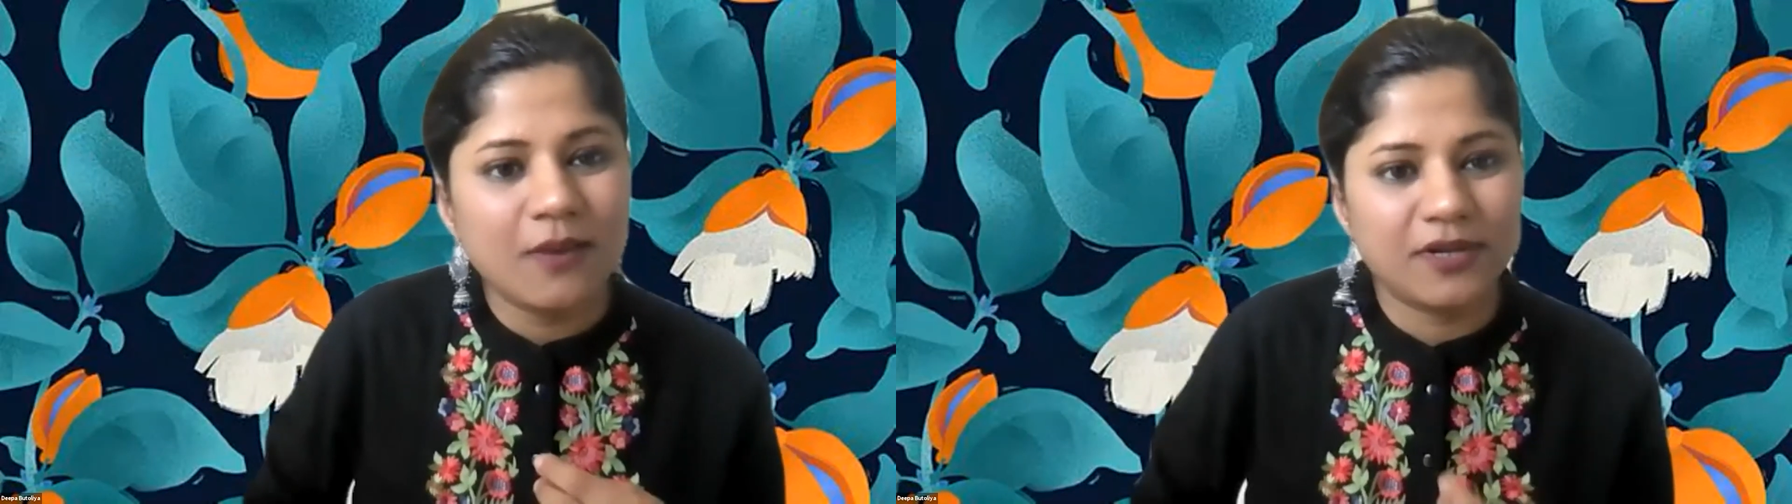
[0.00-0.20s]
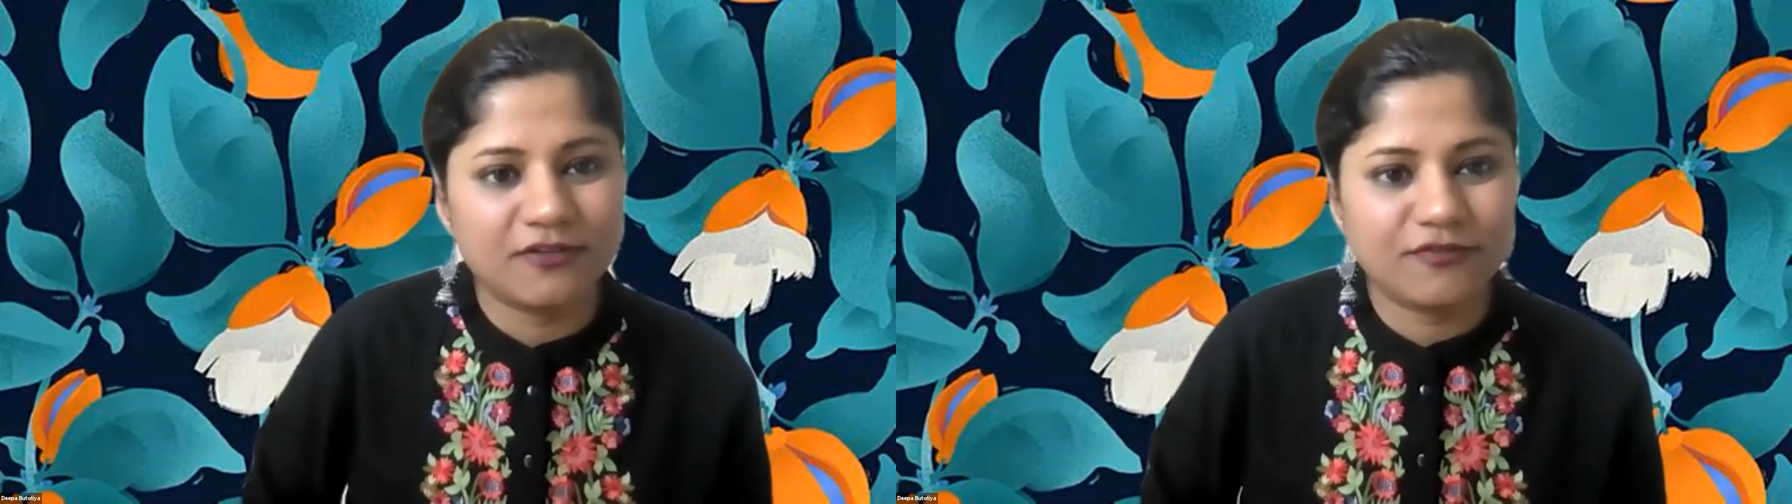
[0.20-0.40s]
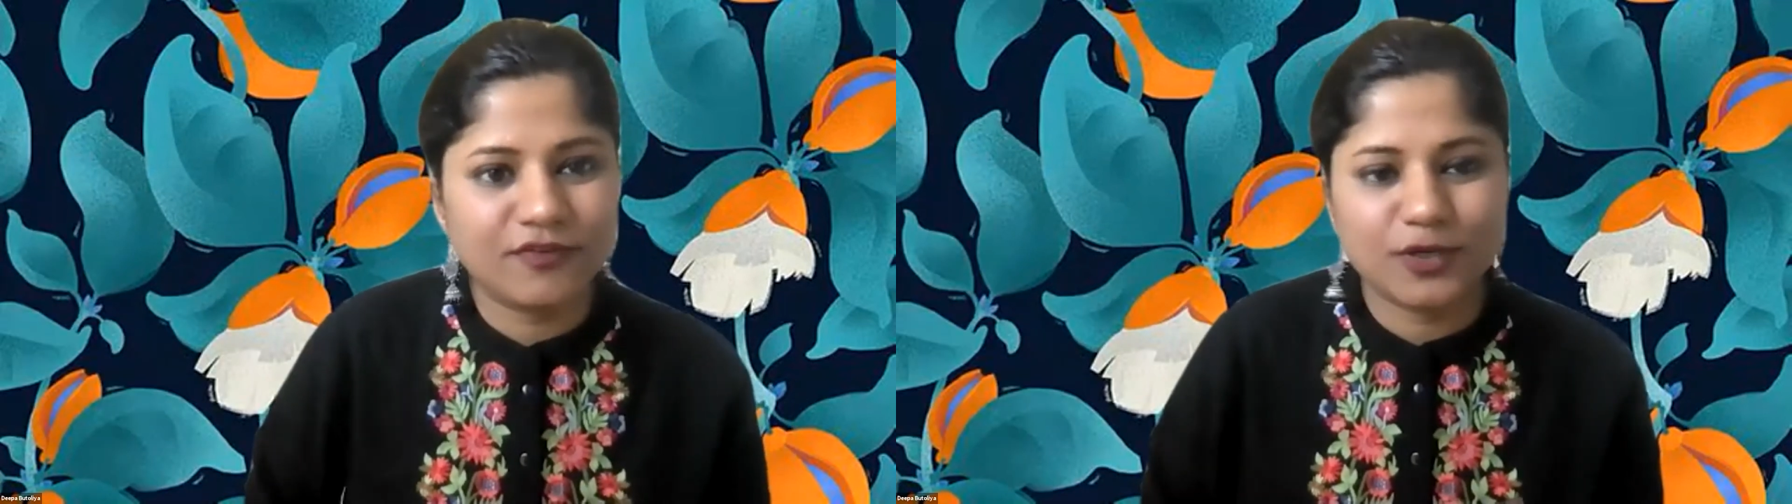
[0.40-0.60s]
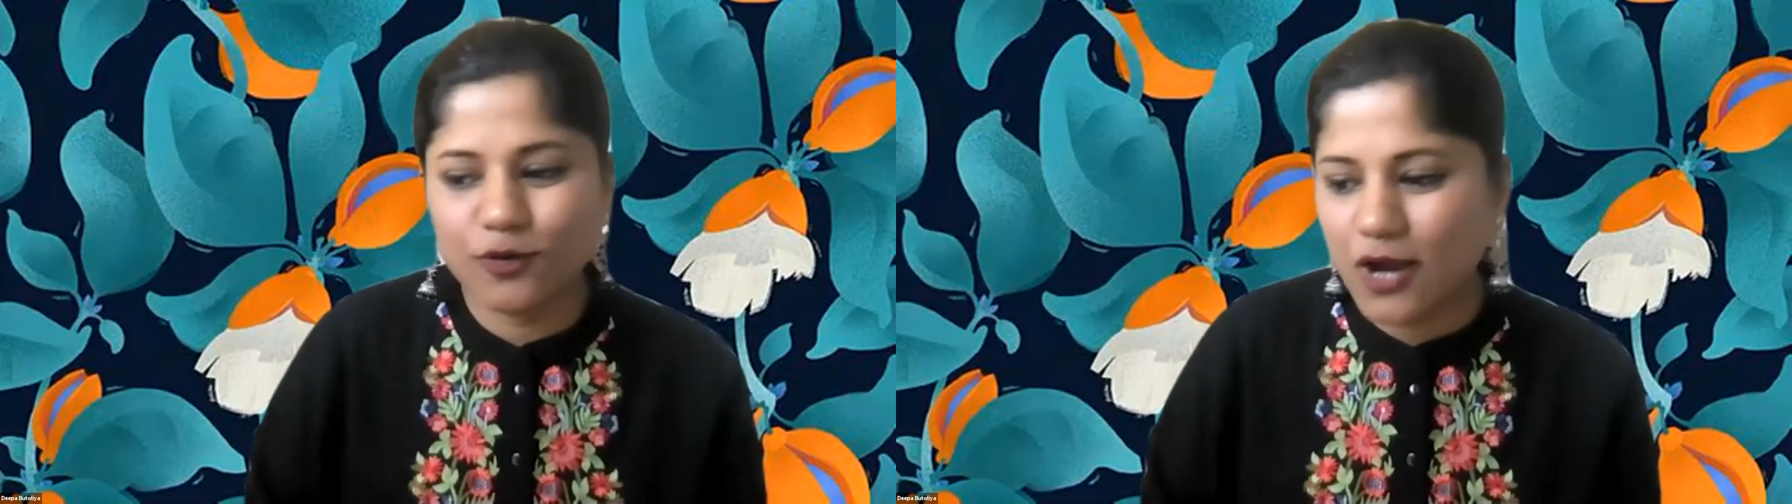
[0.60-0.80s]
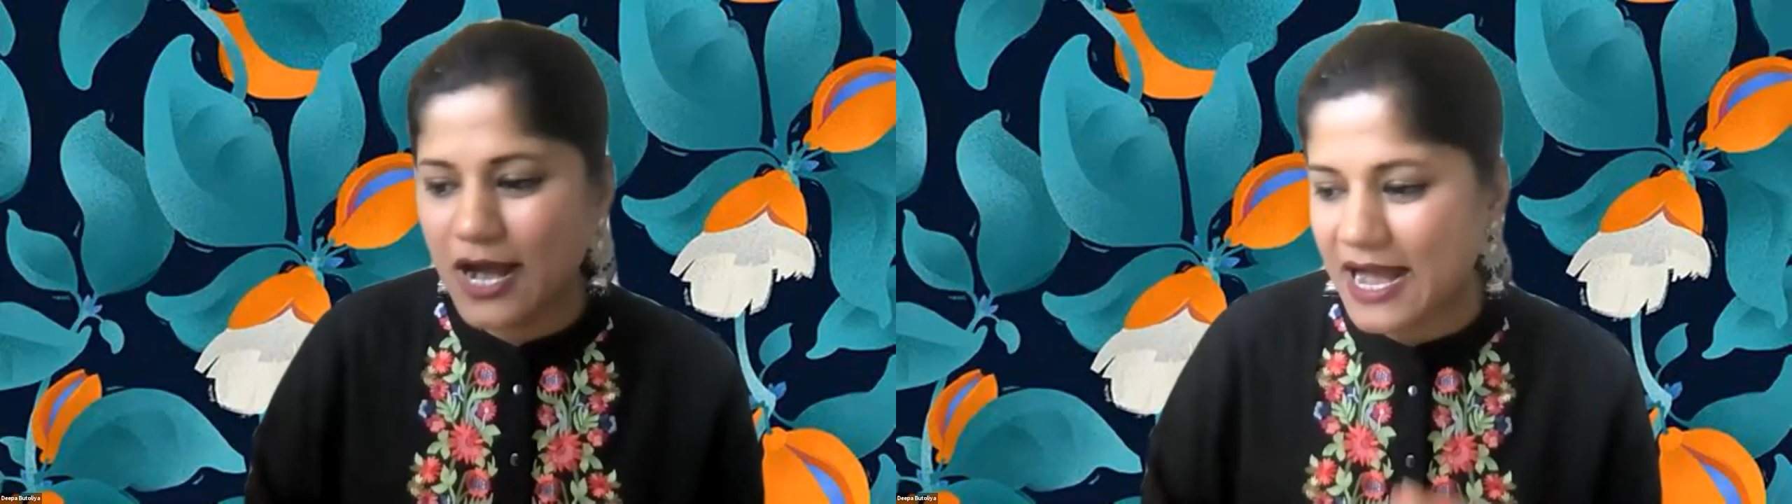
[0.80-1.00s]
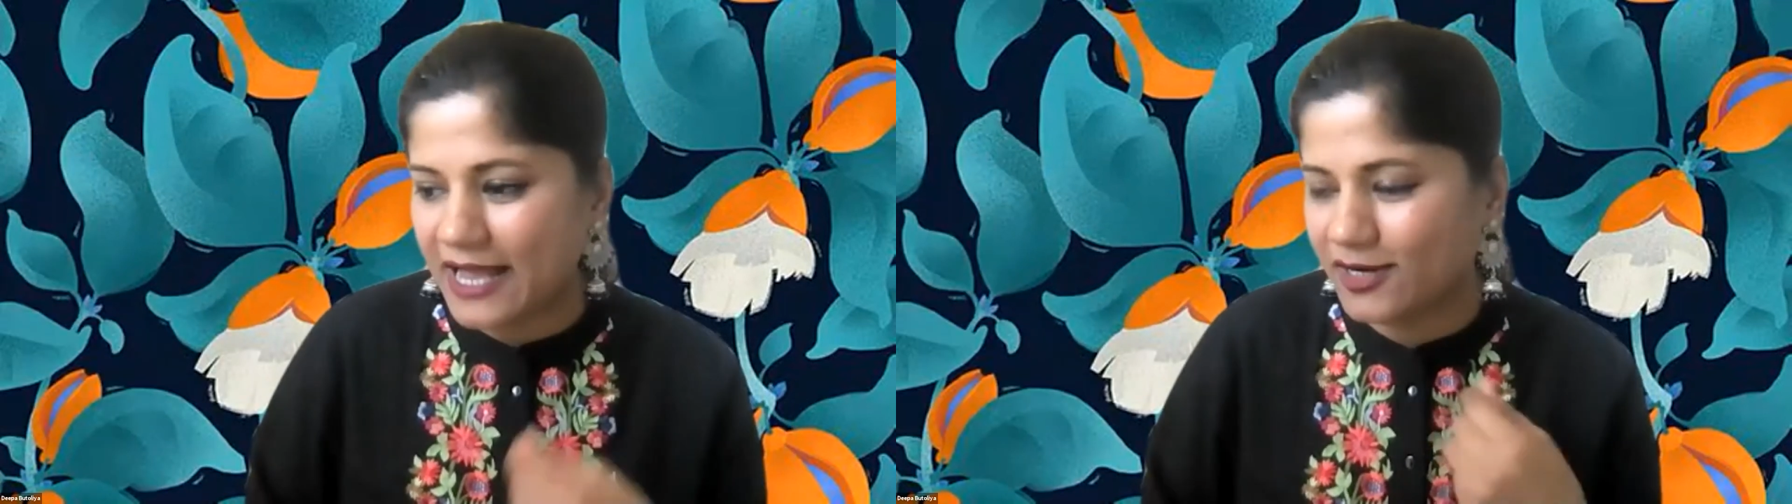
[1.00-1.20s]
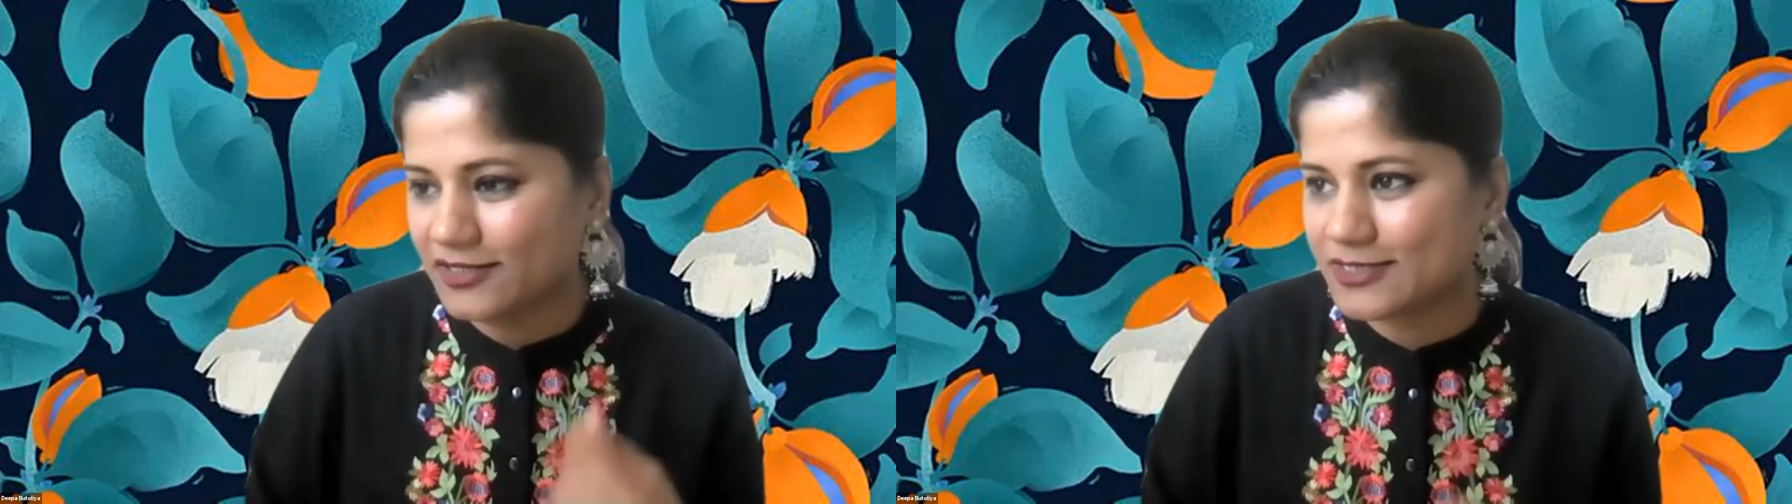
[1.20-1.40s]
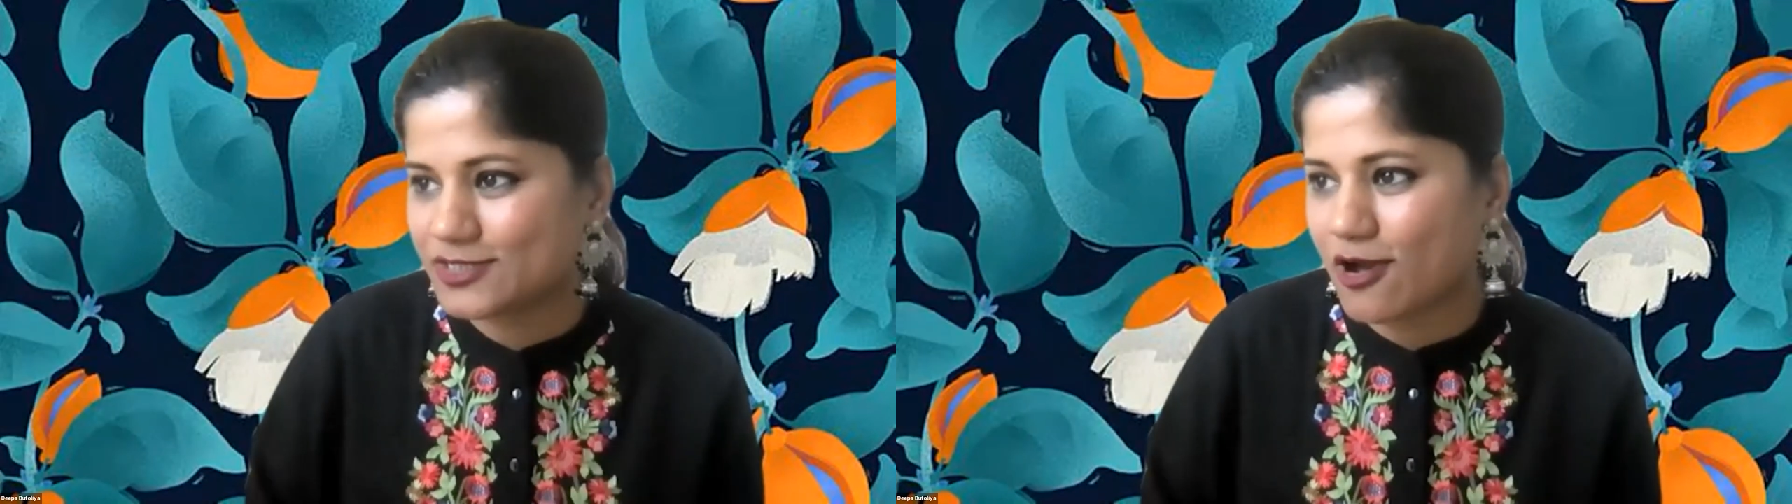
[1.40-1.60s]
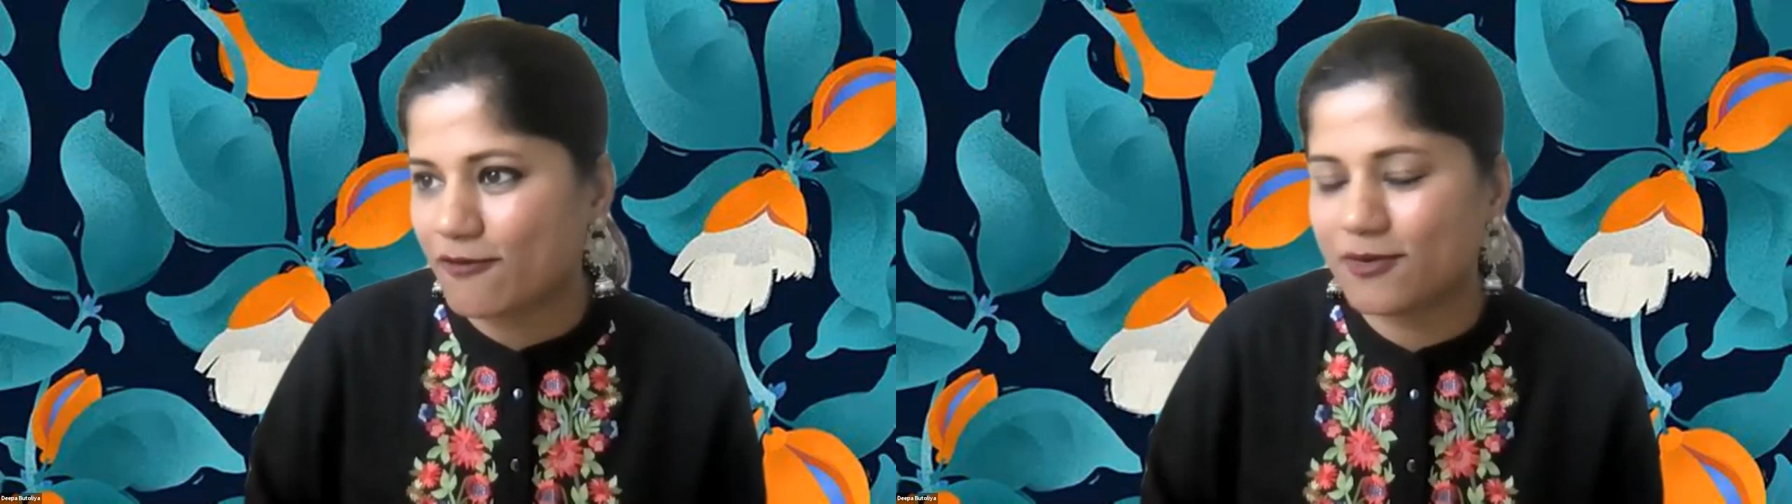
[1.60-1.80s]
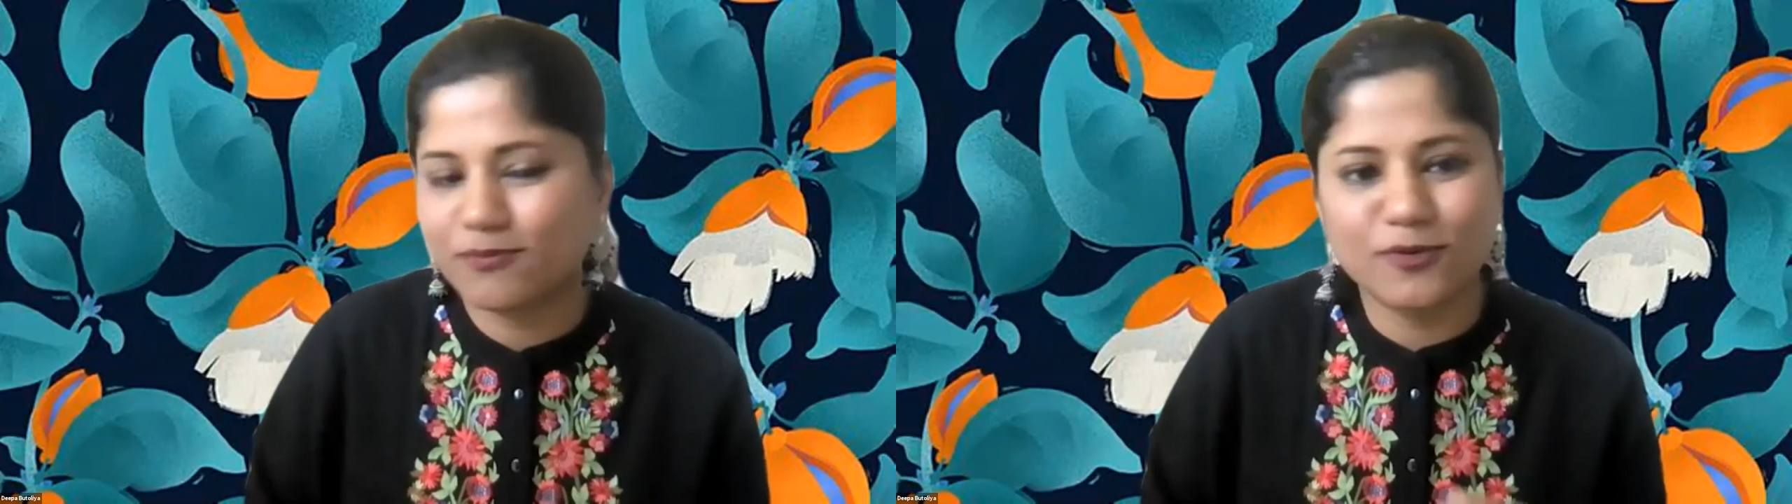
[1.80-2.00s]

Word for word: but if you uh, i heard this talk from